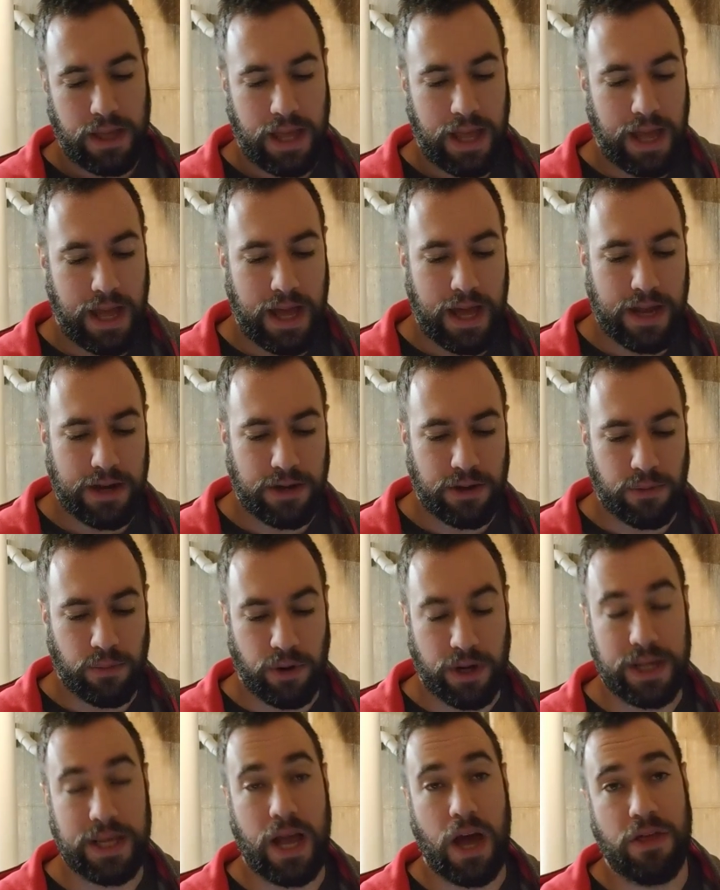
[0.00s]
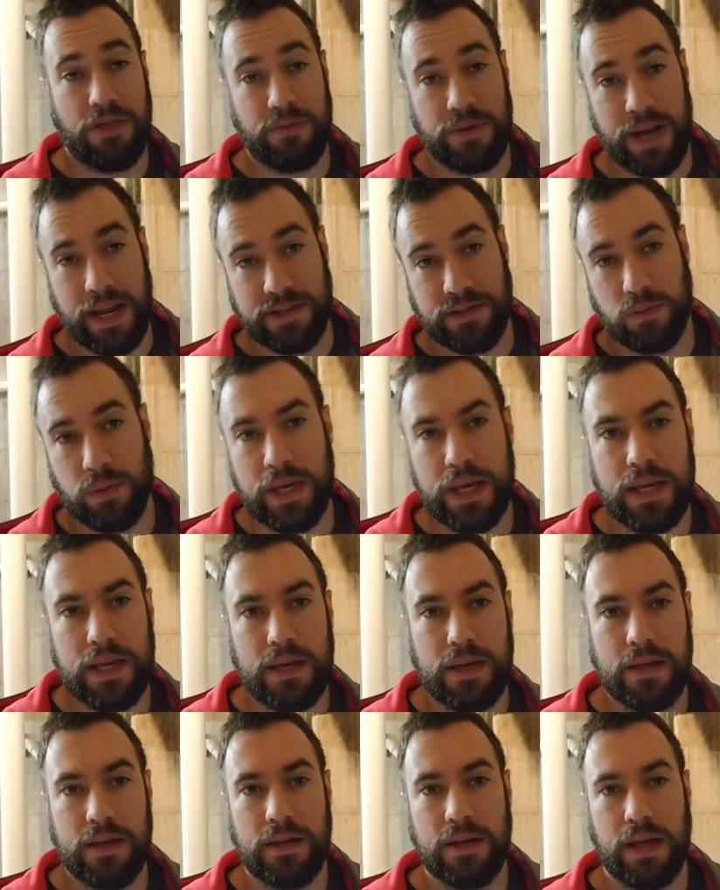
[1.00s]
And you're working out 3 days a week
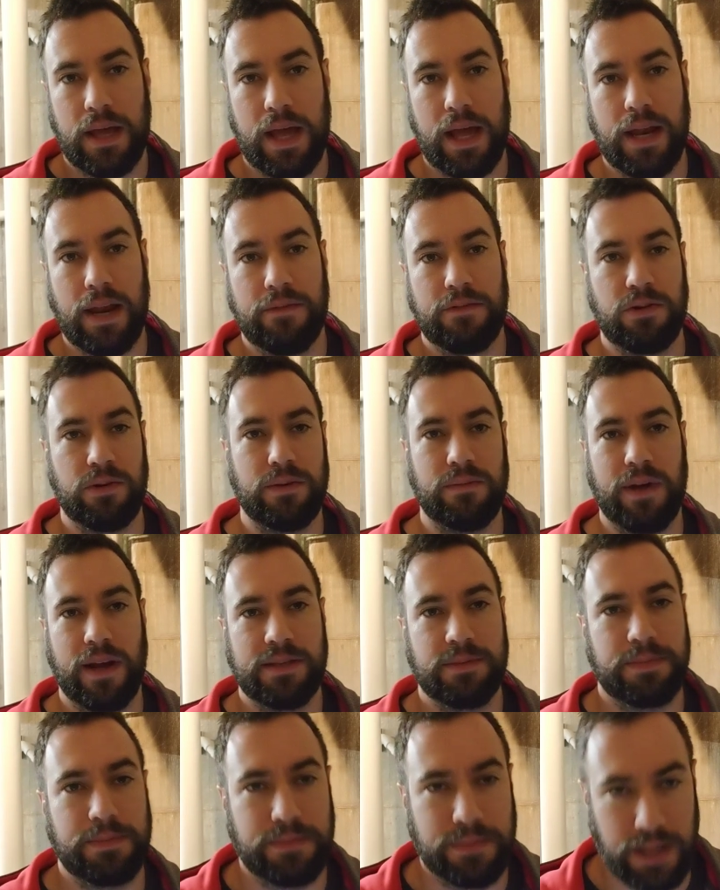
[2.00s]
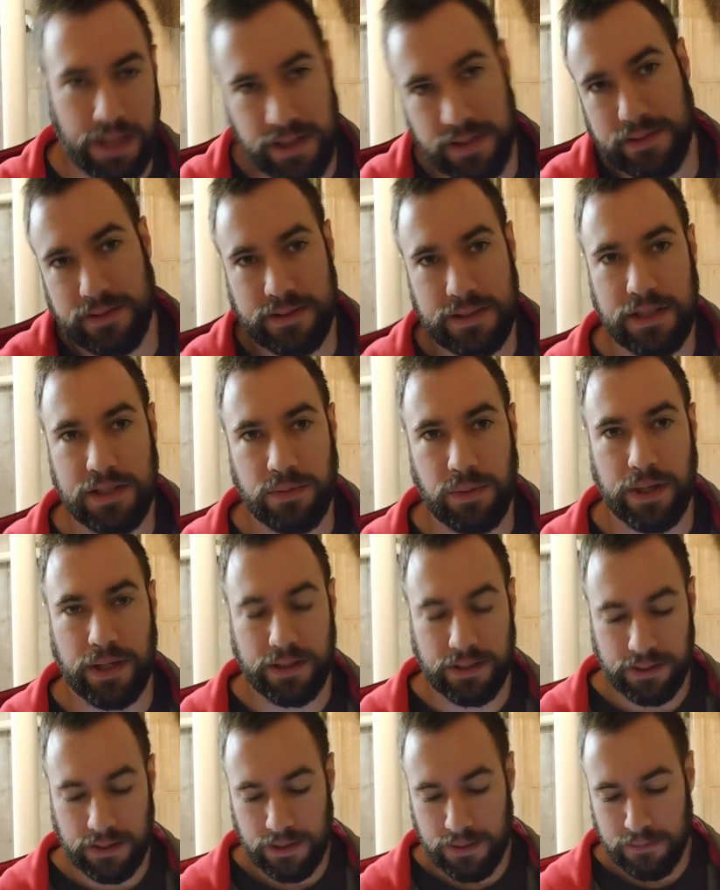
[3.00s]
and have 2 rest days each week.